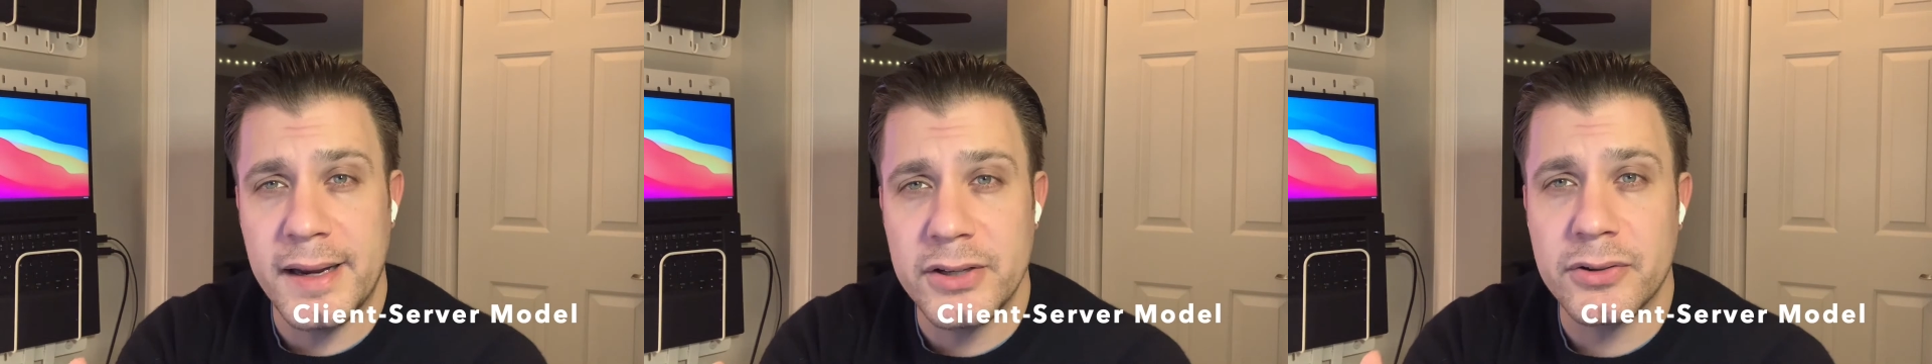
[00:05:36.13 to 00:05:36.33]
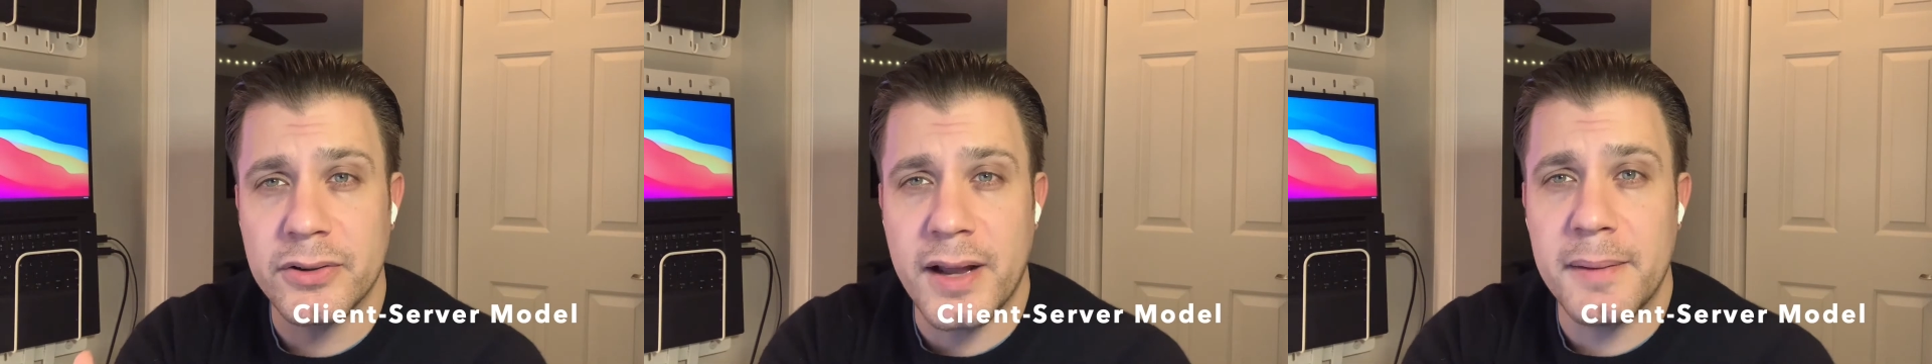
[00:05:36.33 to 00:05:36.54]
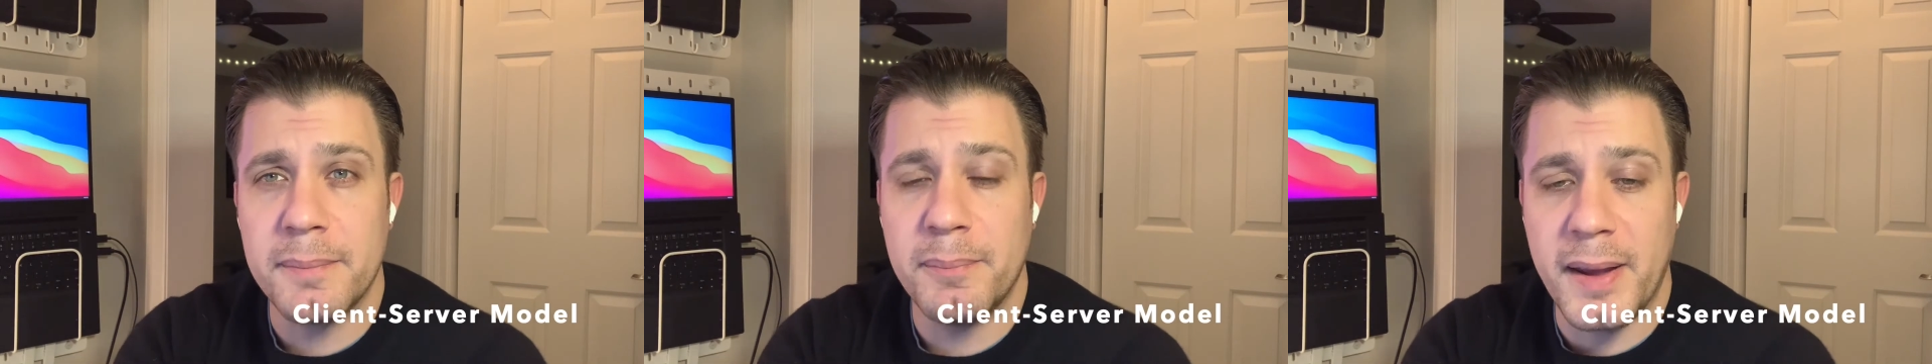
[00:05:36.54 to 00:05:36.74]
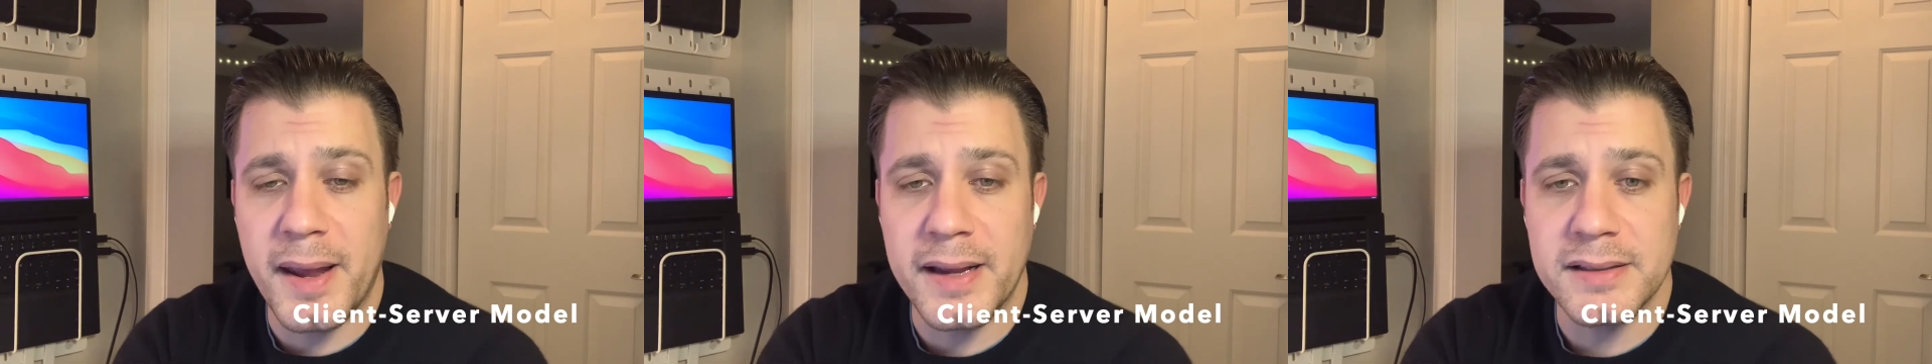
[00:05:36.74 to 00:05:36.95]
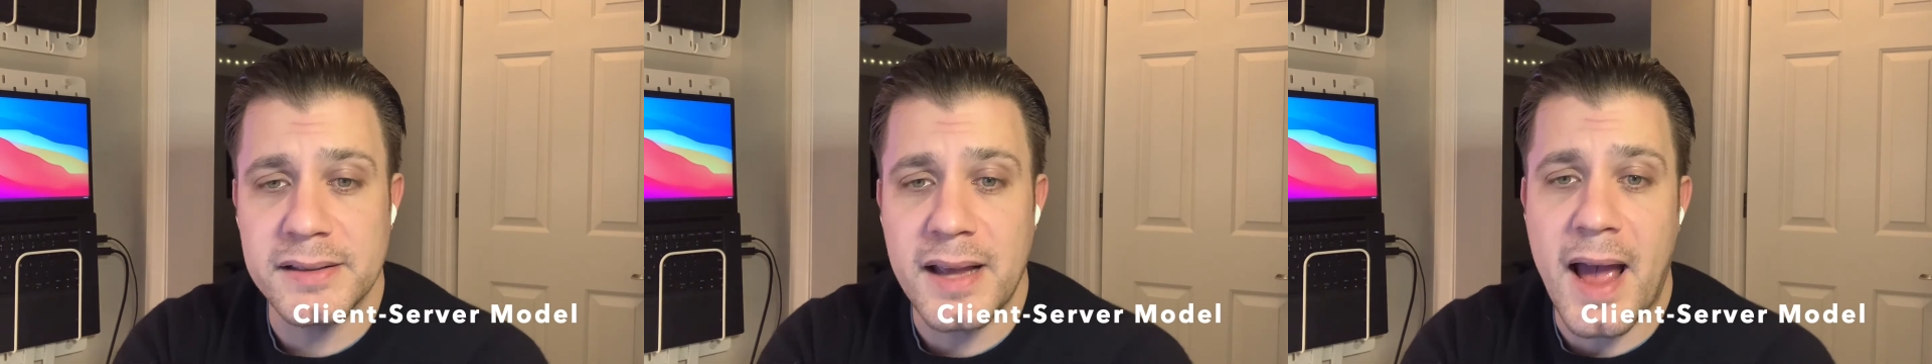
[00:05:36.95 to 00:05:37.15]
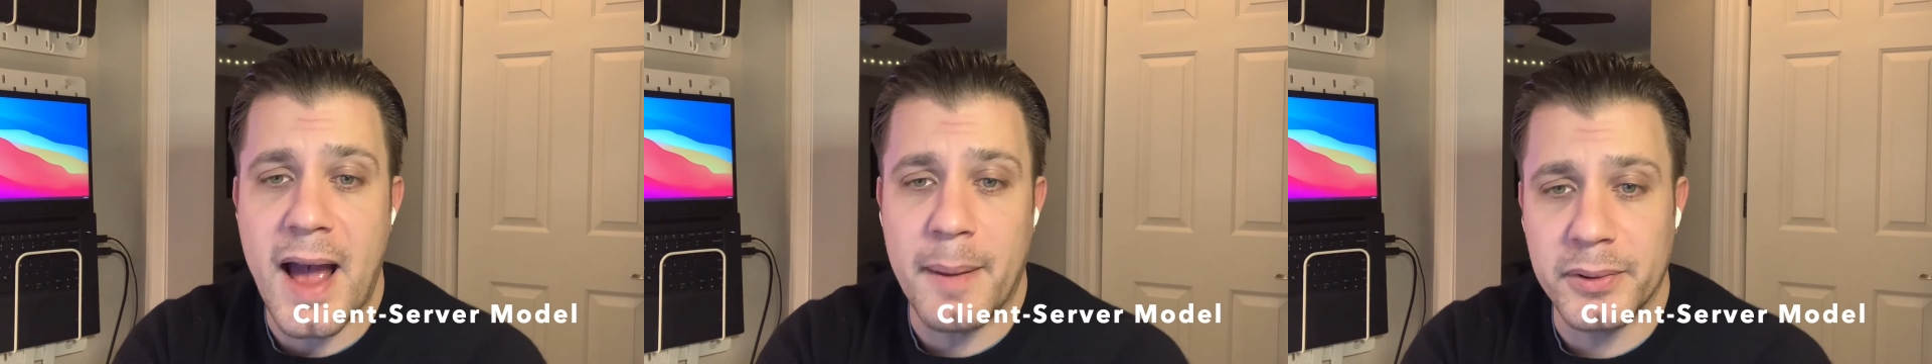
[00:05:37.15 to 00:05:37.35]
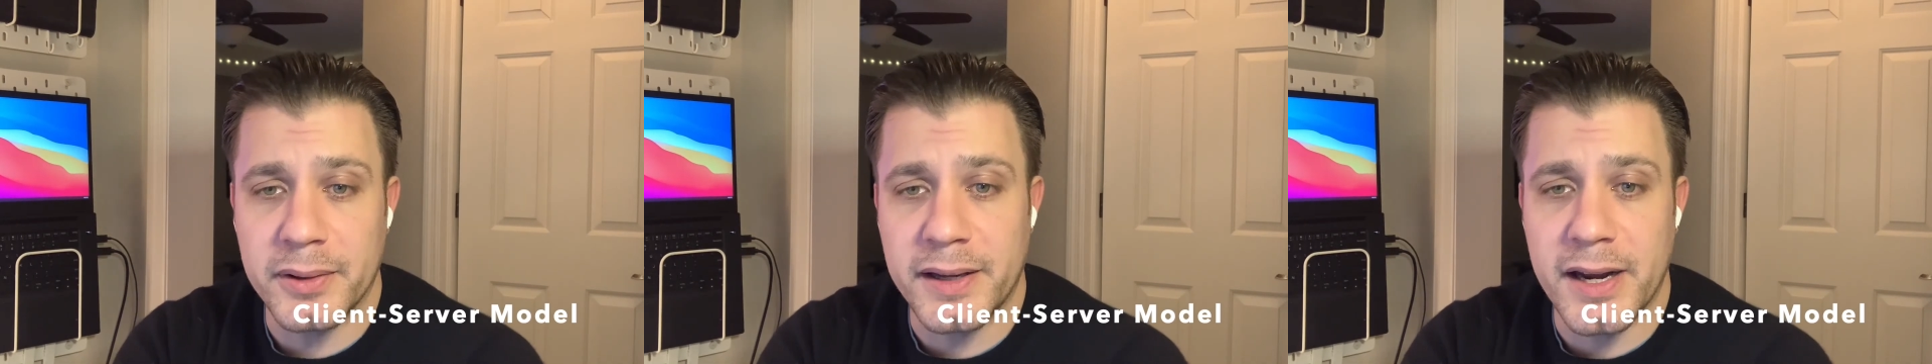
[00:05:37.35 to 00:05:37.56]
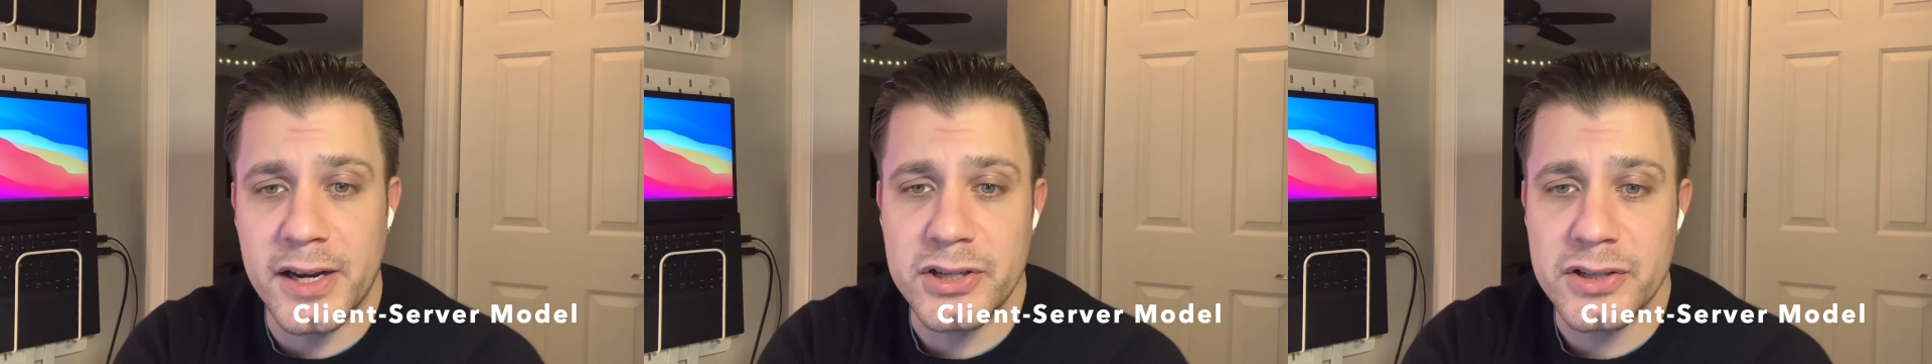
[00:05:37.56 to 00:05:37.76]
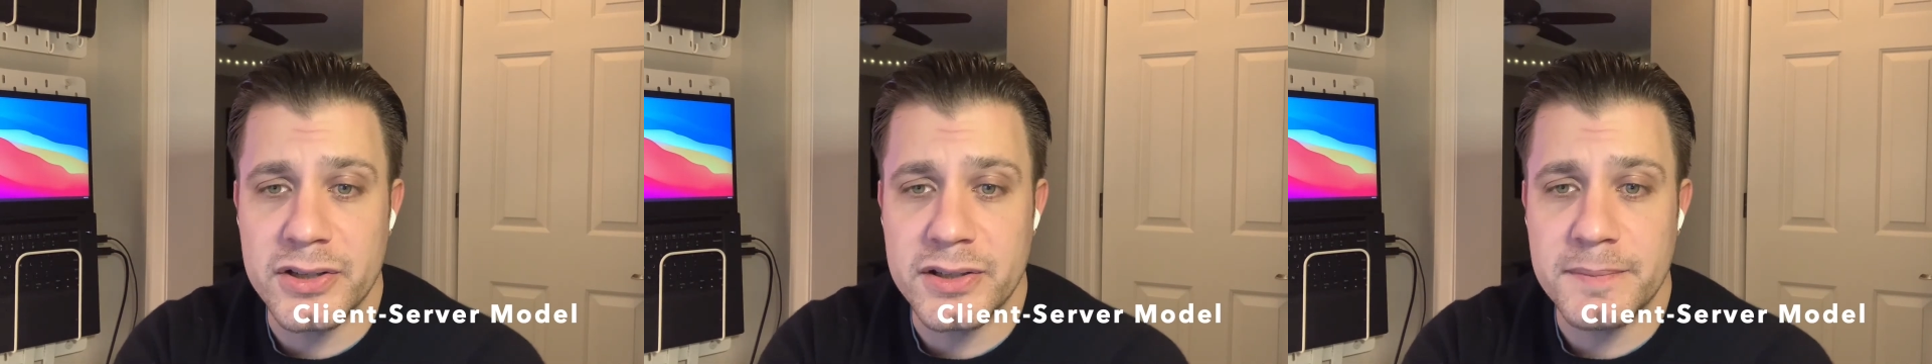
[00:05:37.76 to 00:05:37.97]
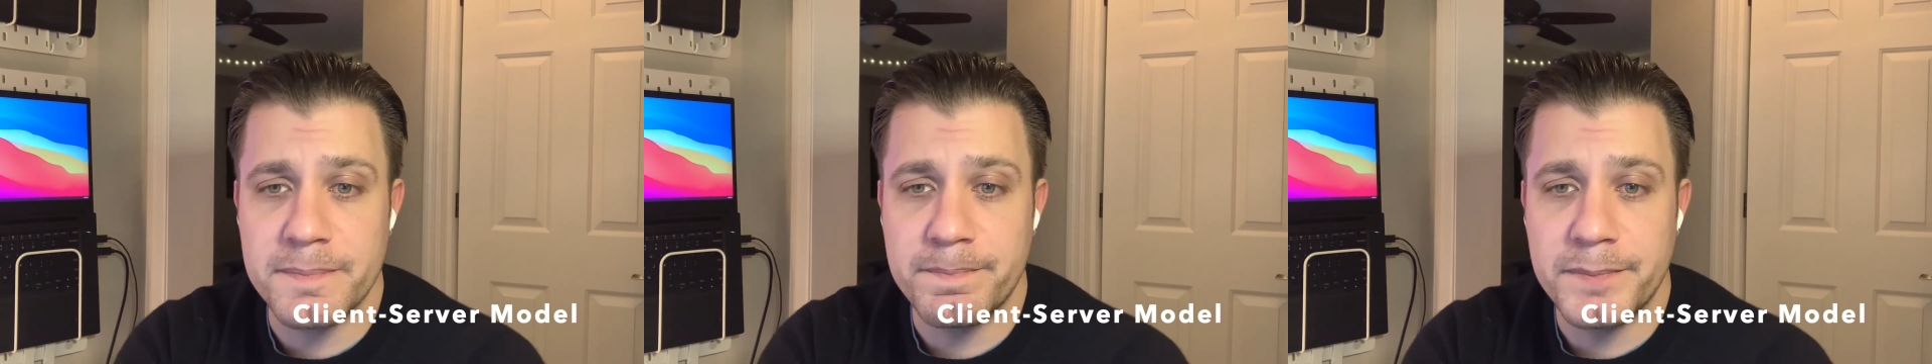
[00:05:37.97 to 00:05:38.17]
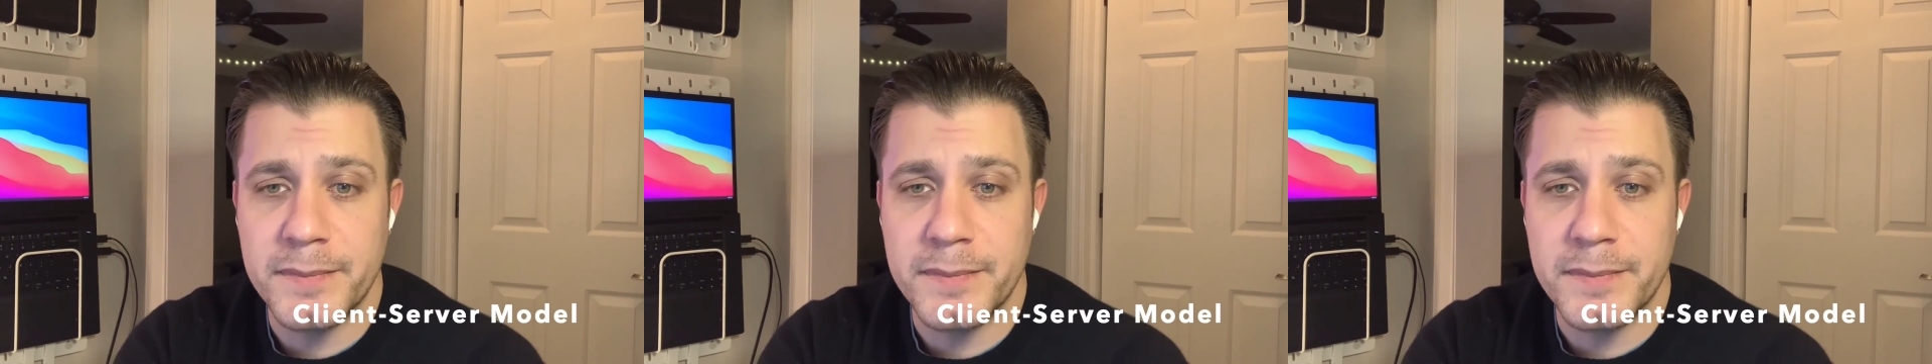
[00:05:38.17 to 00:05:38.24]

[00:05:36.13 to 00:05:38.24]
internet-based applications.